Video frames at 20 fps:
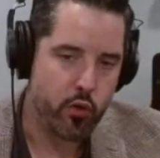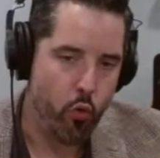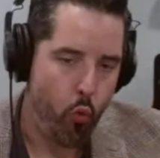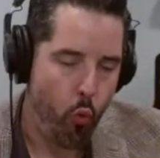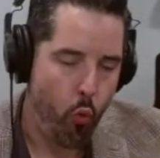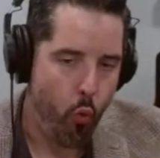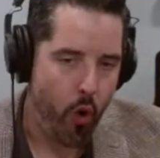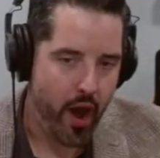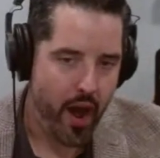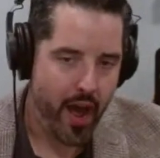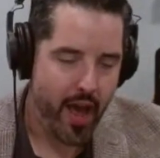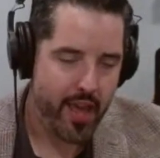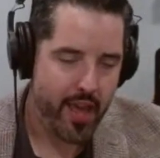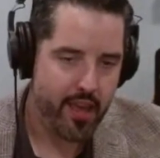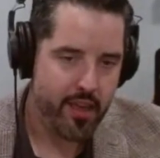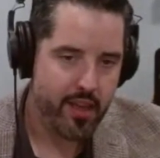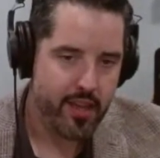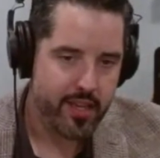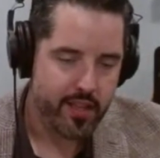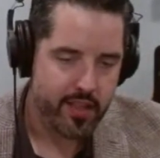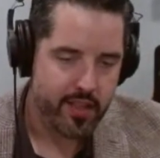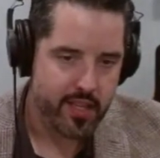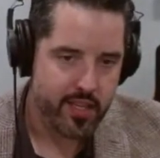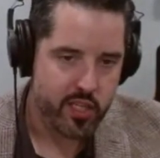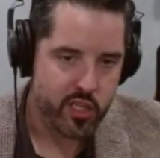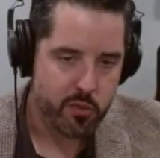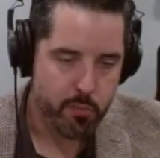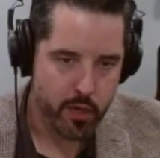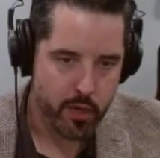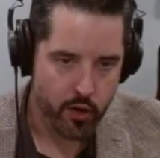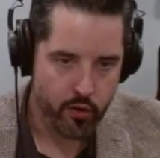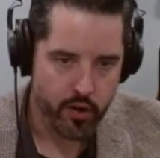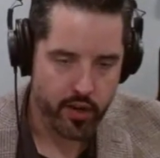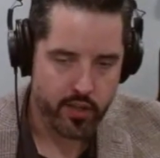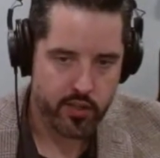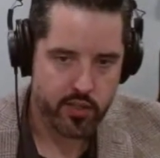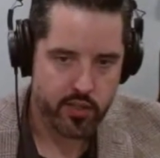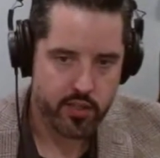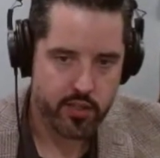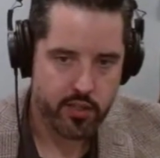and why these
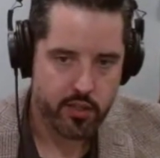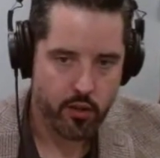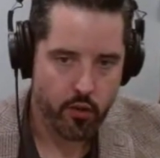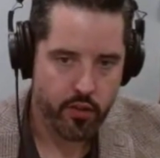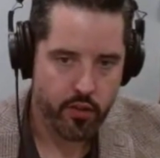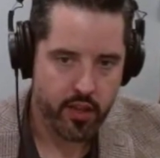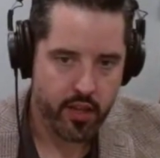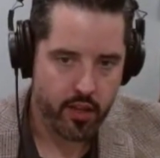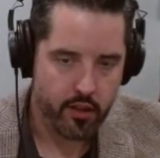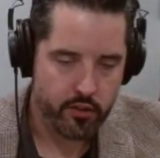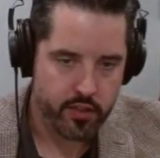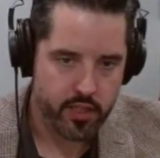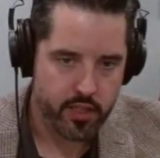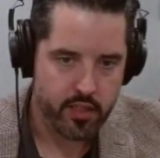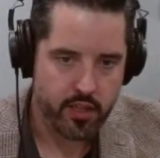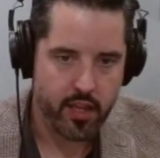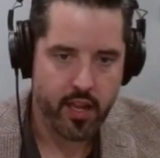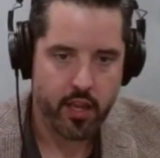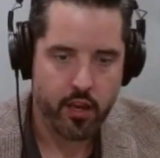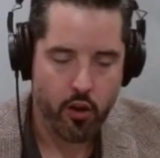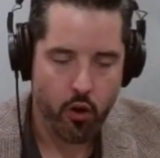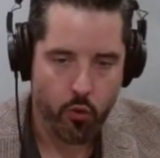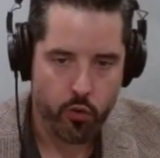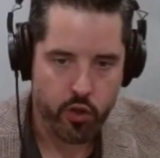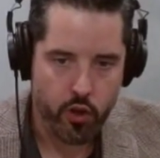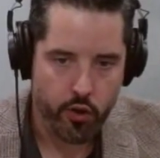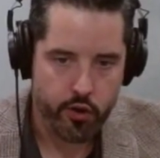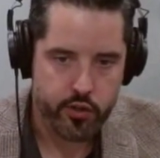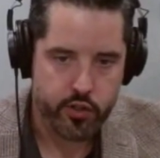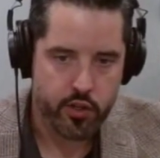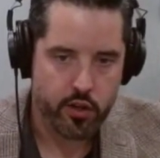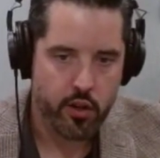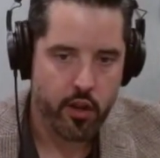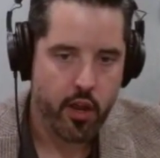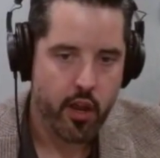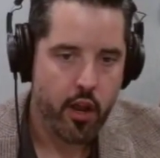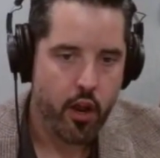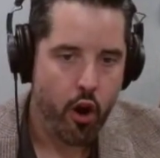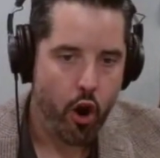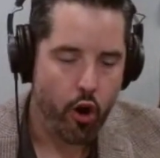spirits, the Eldile and Oyarsa,
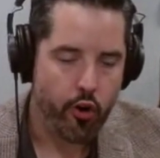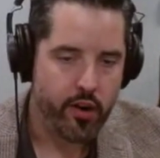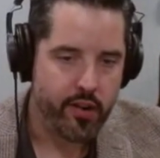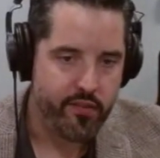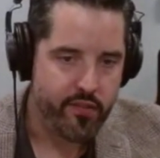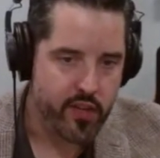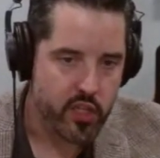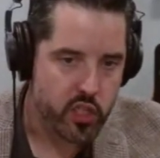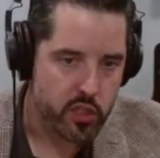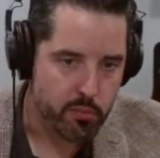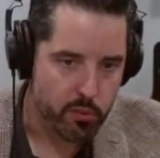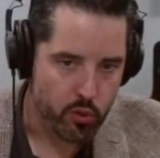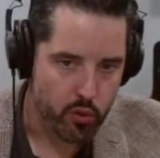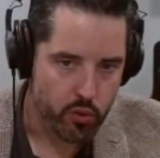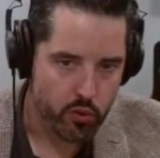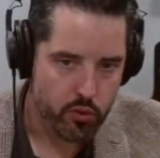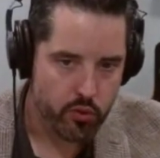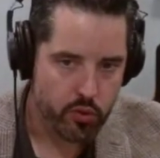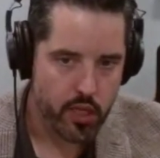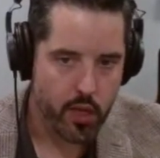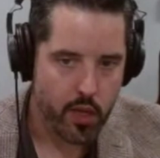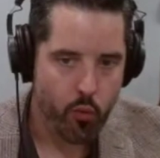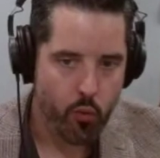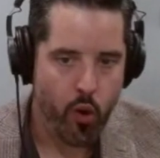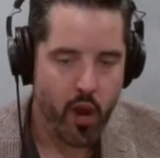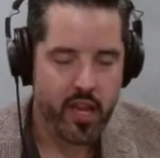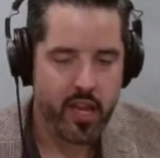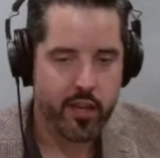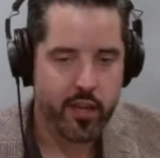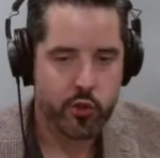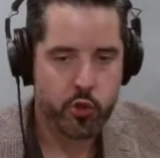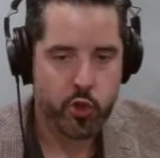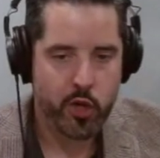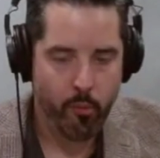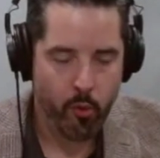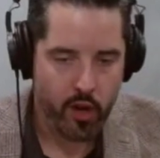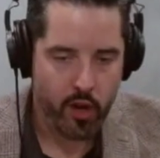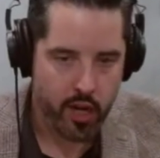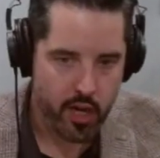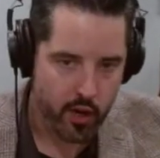are invisible and why he has
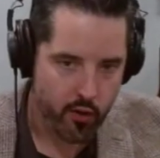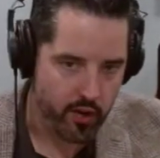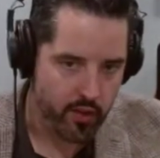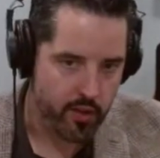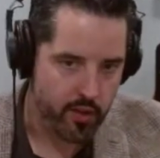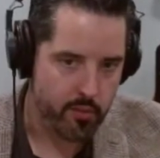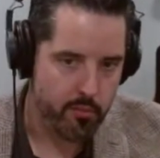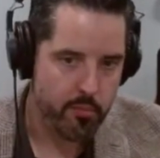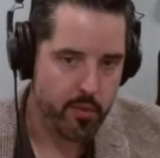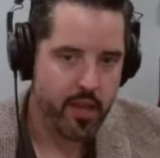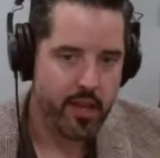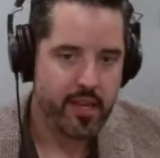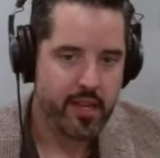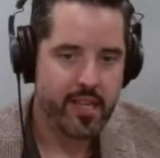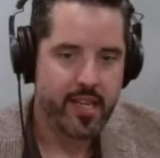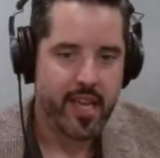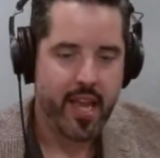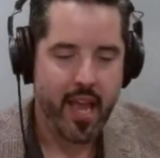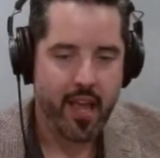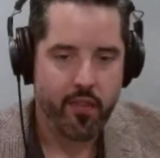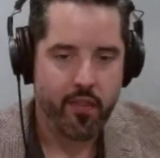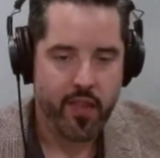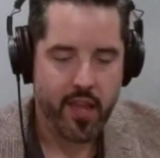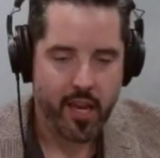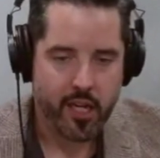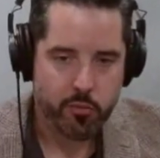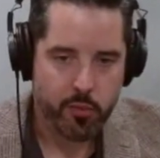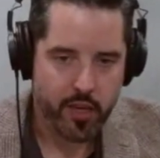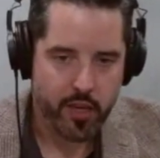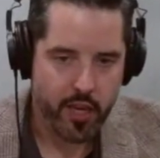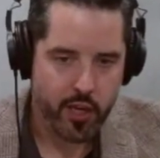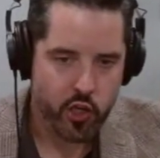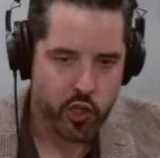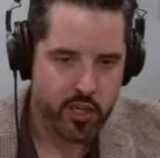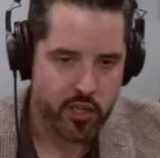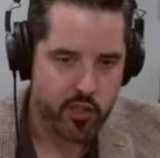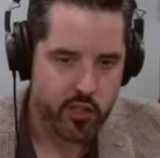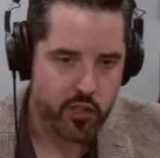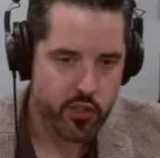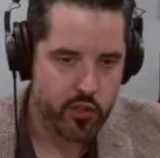trouble hearing them. And the
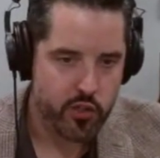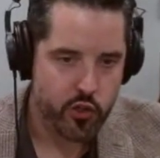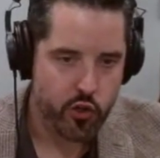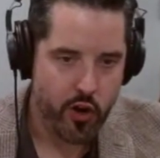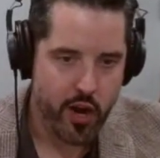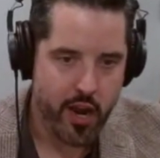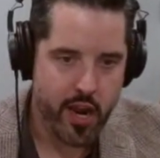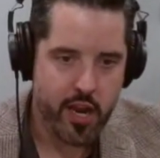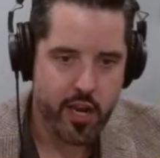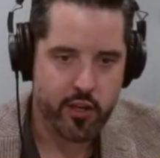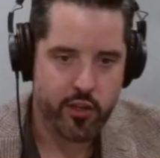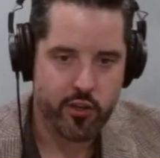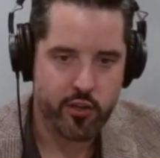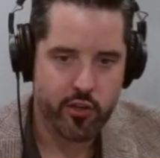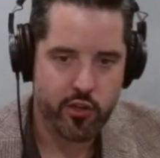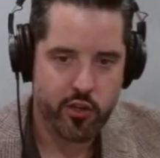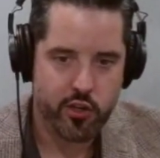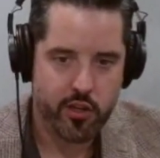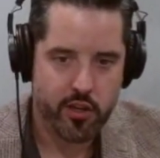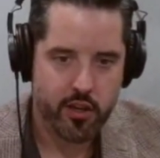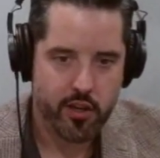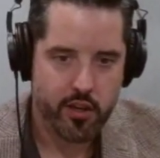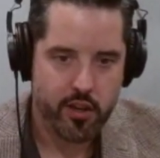explanation is strange.